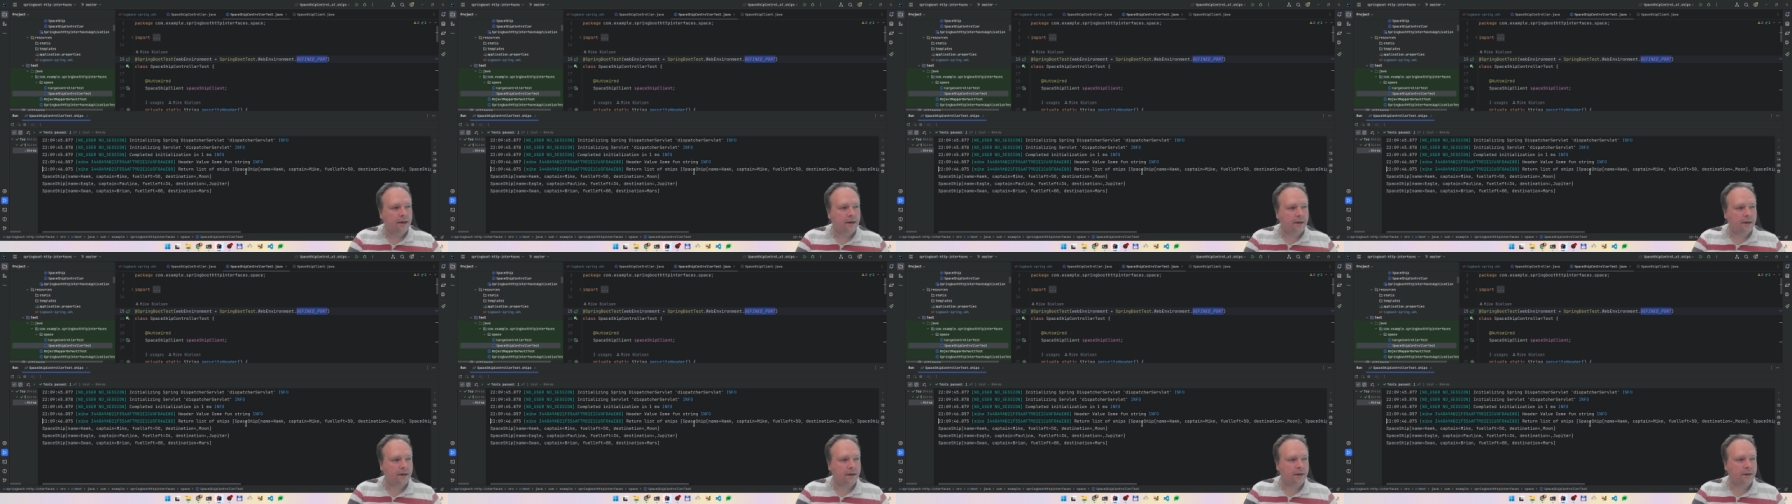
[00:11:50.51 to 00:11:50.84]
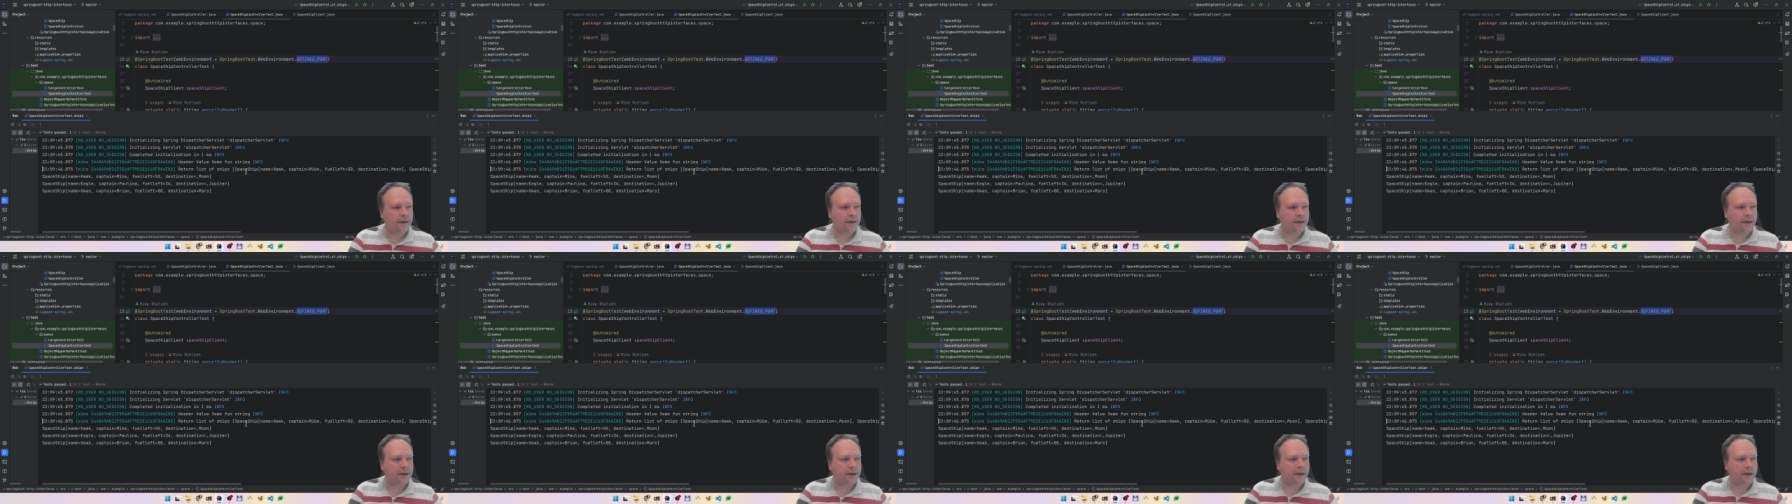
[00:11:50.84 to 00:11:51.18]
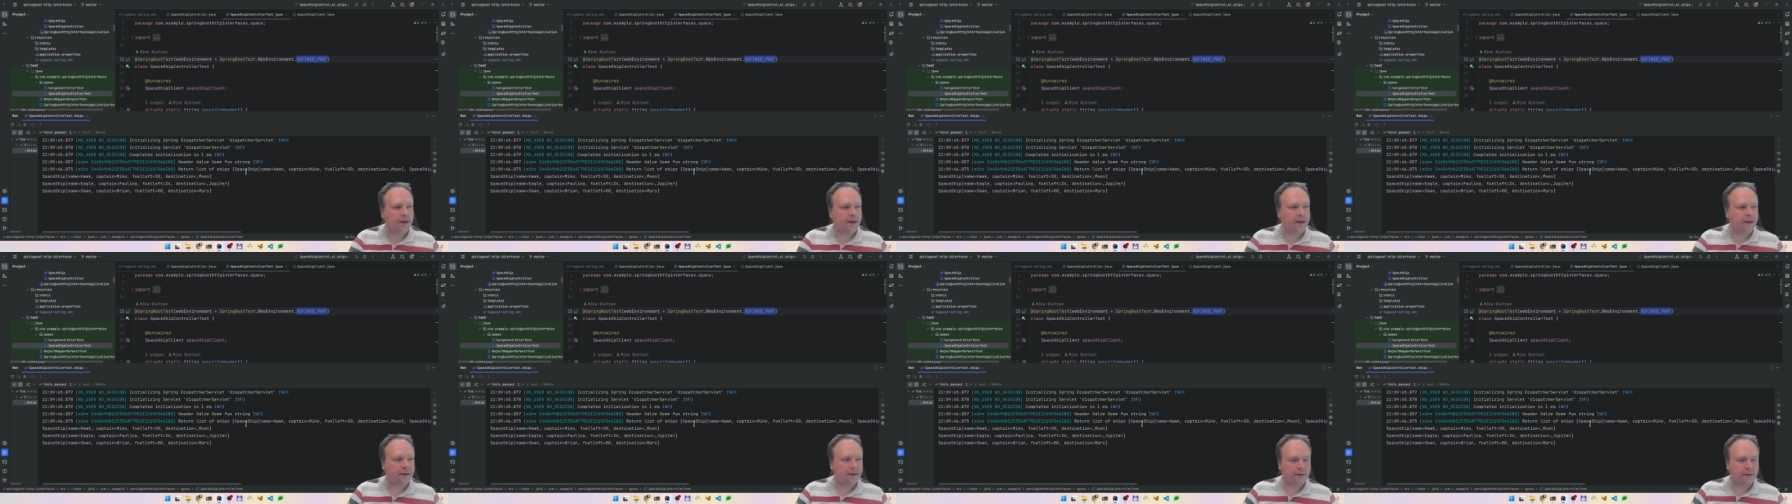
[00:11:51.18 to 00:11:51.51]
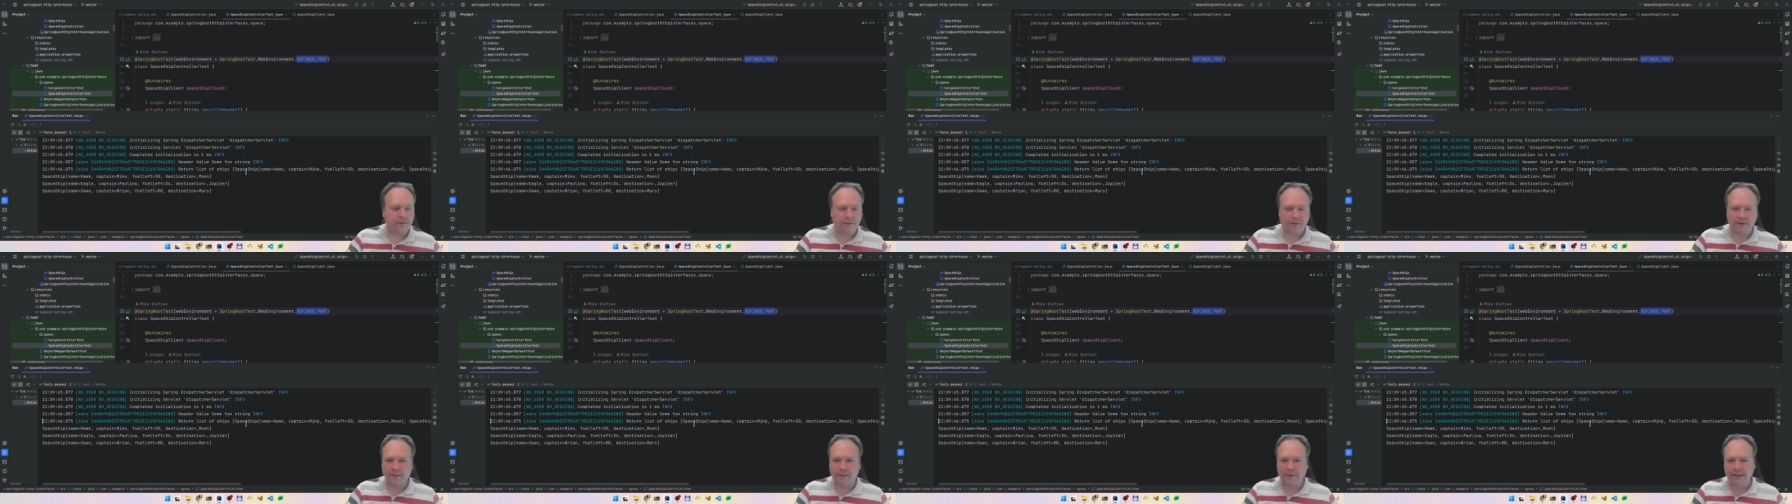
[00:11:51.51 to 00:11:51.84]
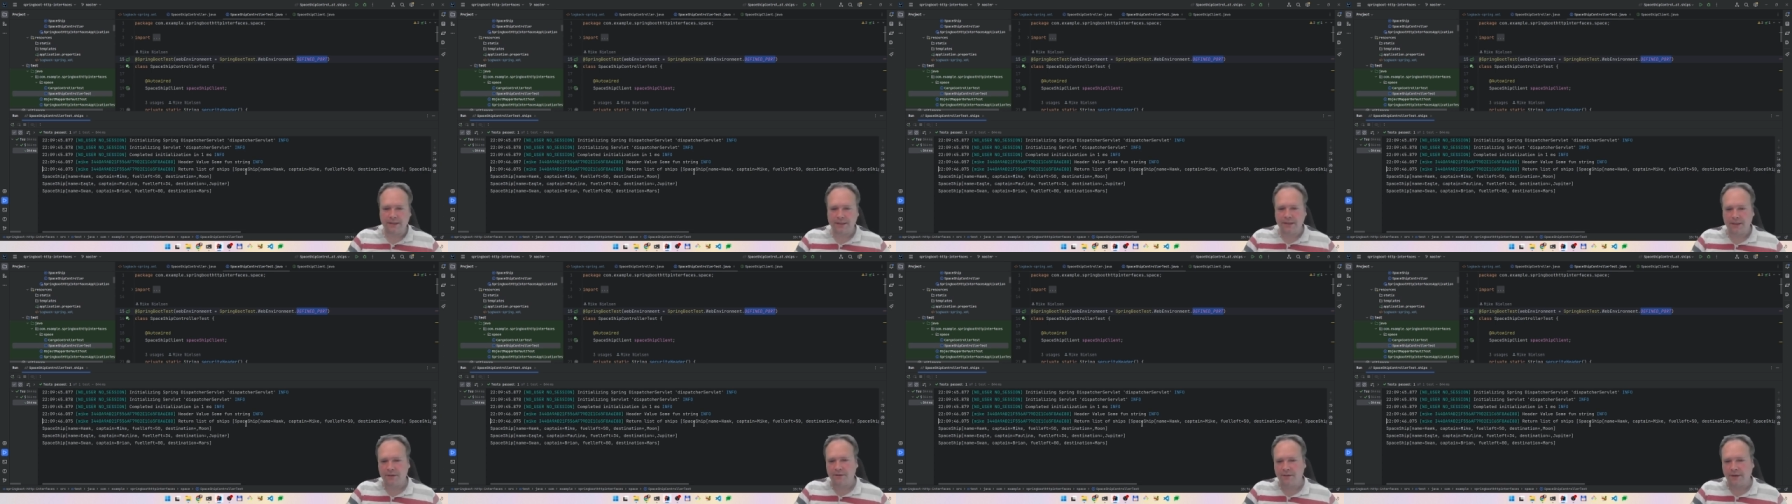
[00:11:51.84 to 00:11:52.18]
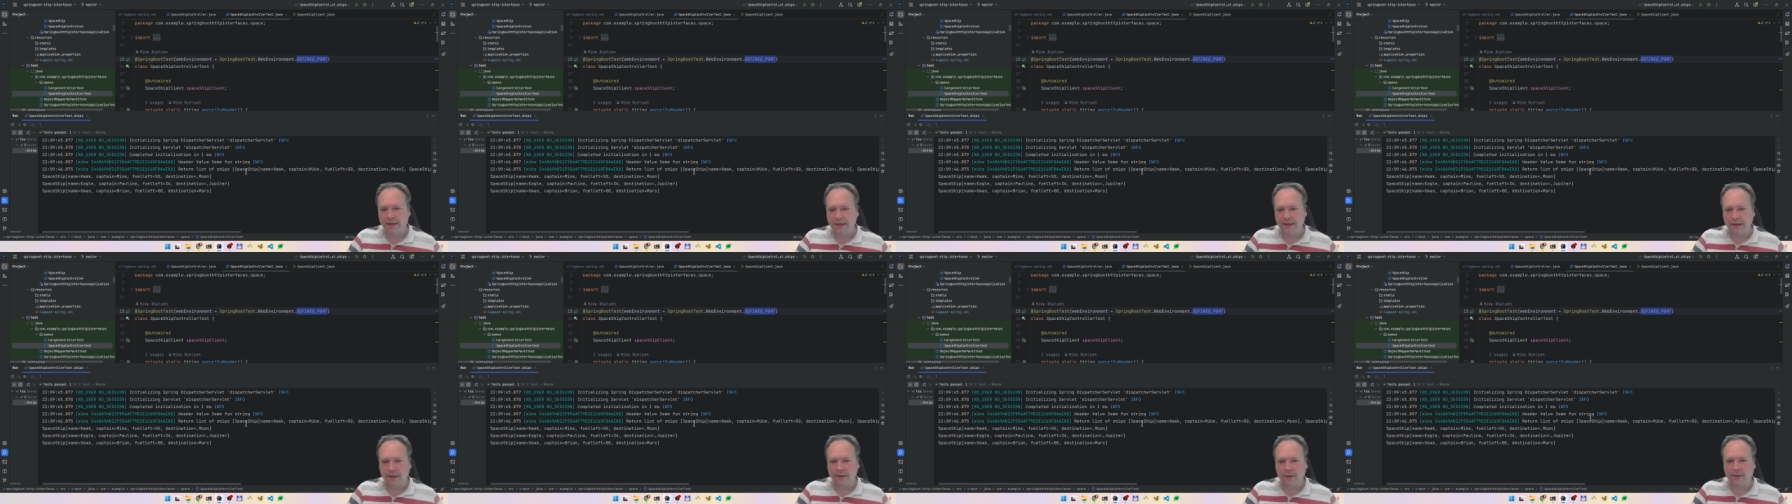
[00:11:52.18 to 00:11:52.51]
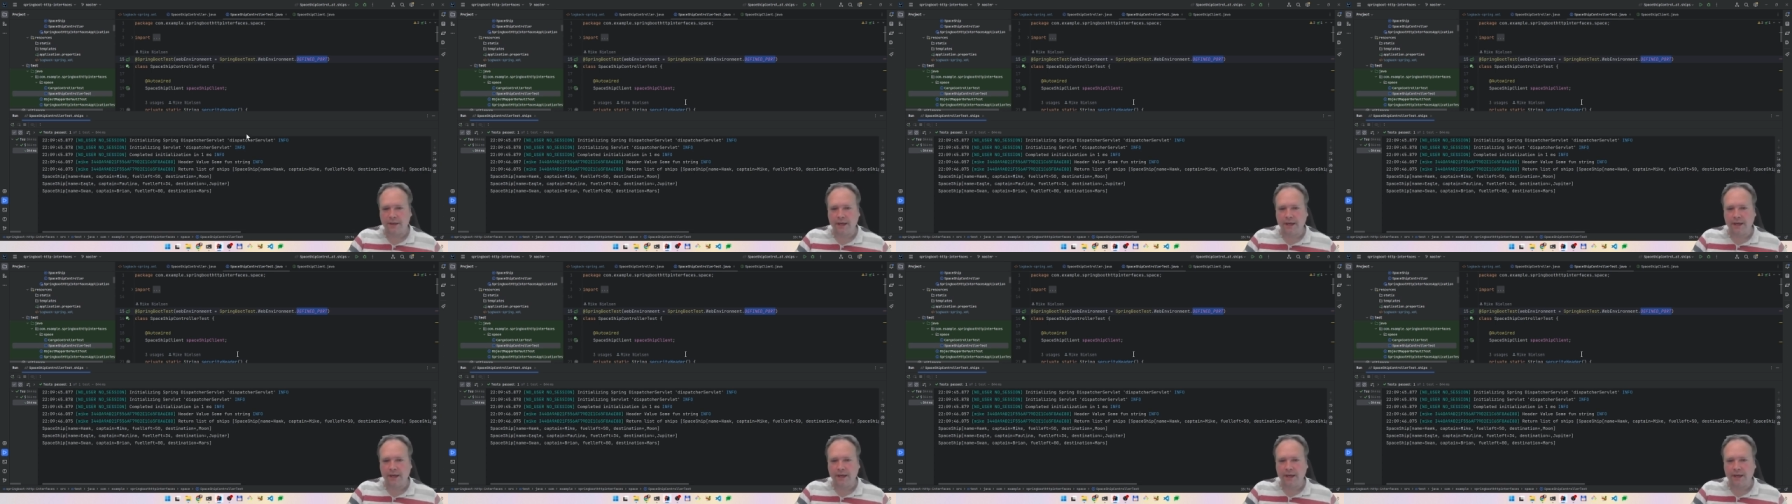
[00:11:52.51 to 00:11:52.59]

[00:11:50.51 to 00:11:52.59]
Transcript: uh, in the end of the message right here.